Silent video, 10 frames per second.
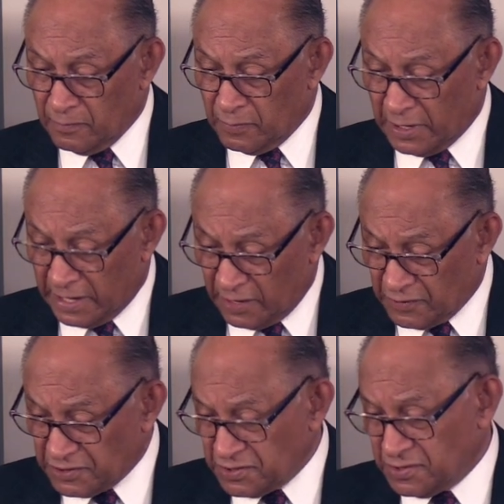
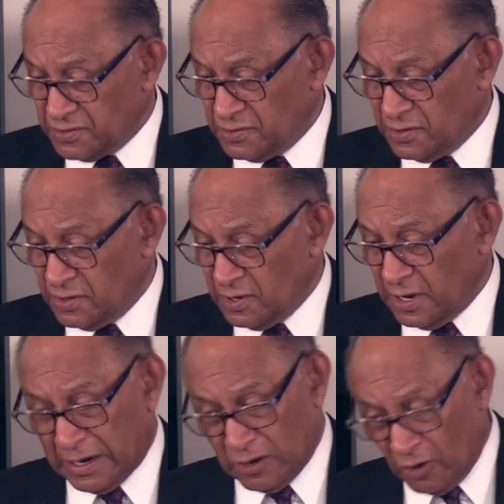believers
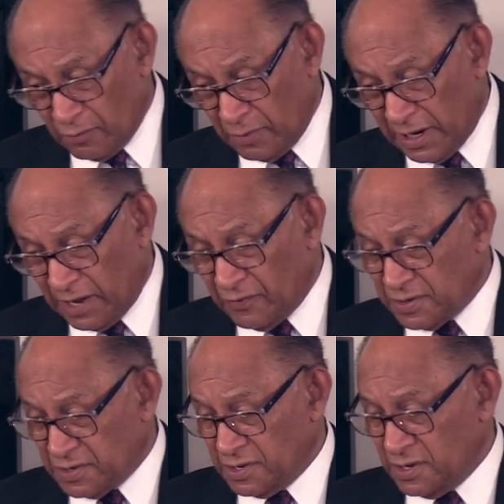and non
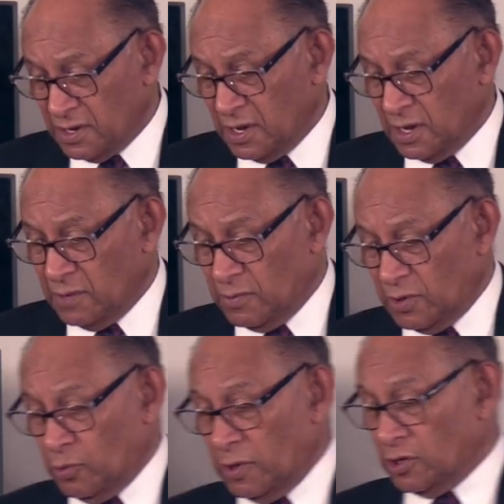believers,
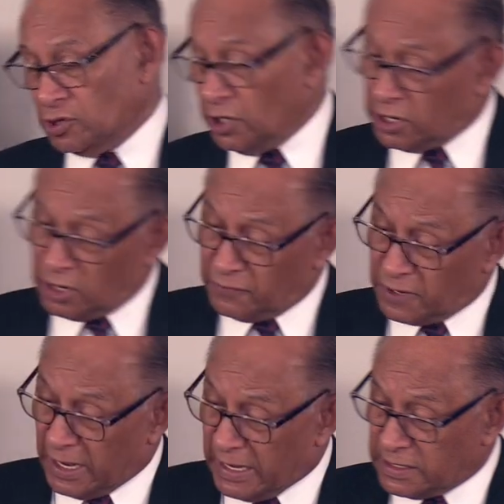between the children of
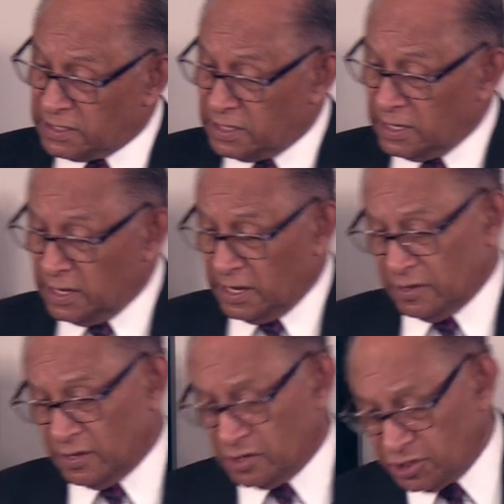God
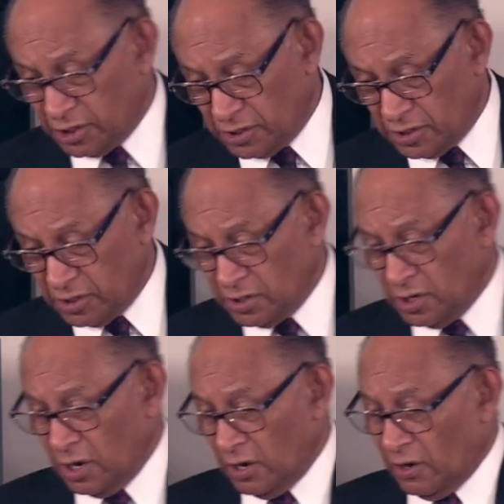and the children
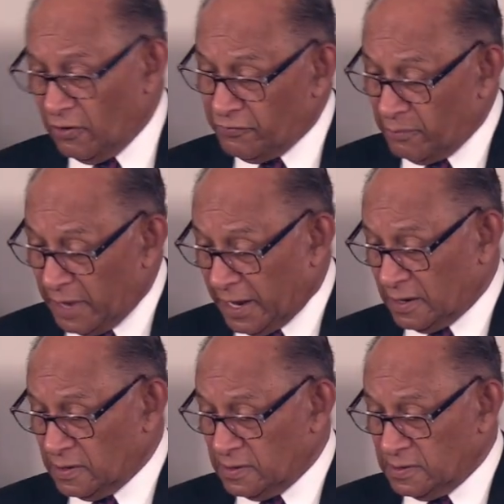of
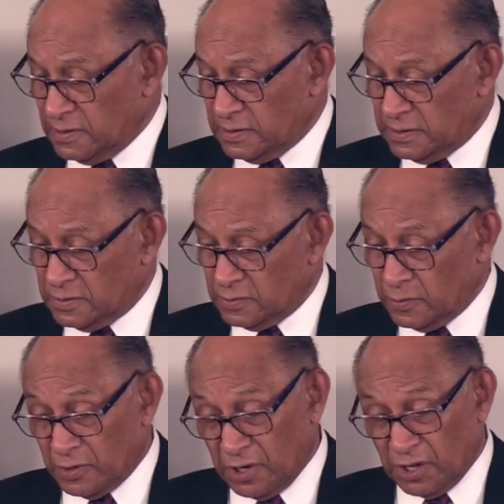men.
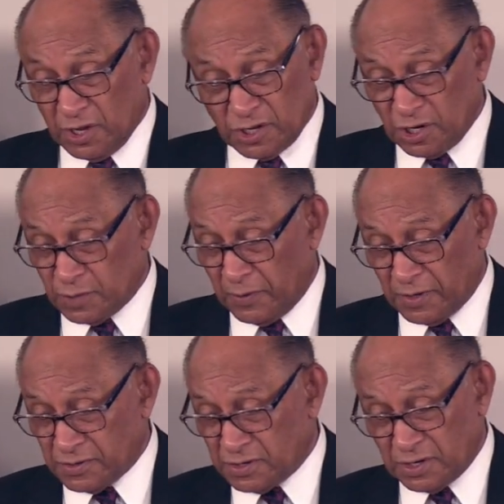We read these
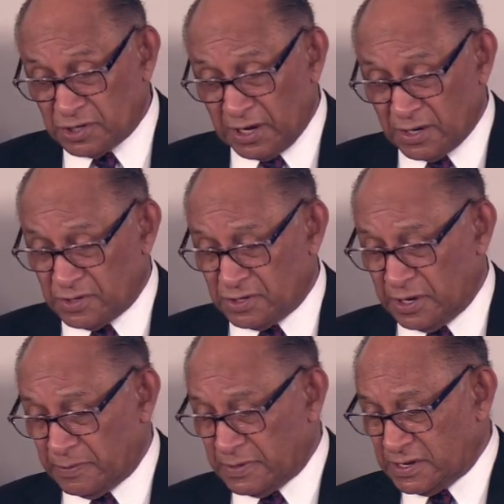responses in Genesis
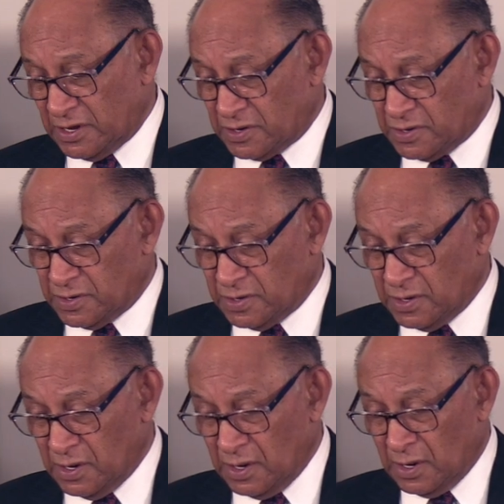chapter 6.
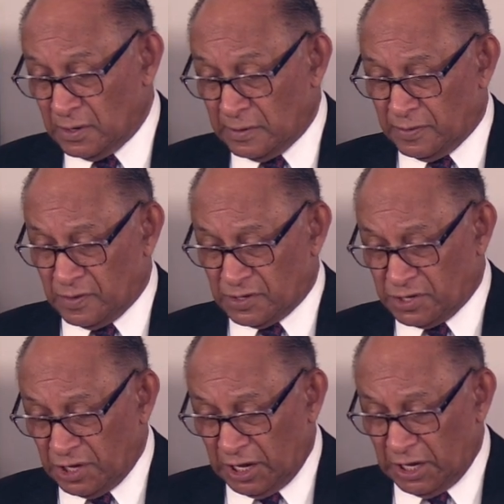The
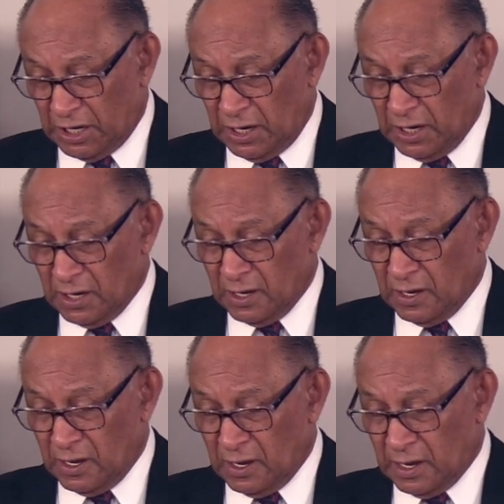seed
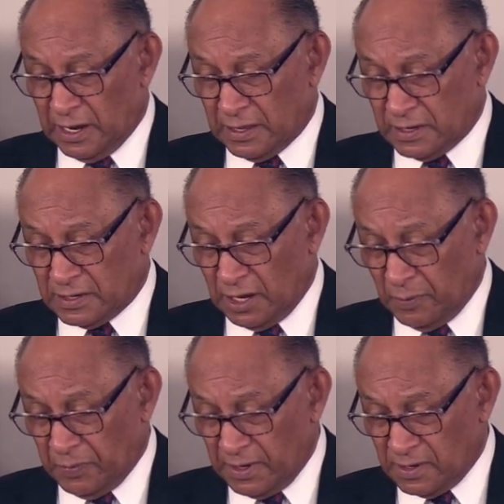and the
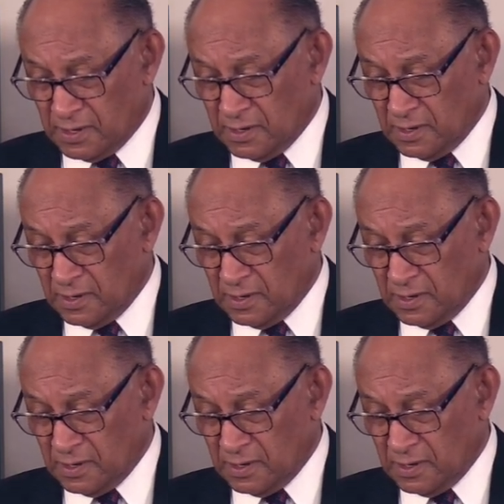serpent,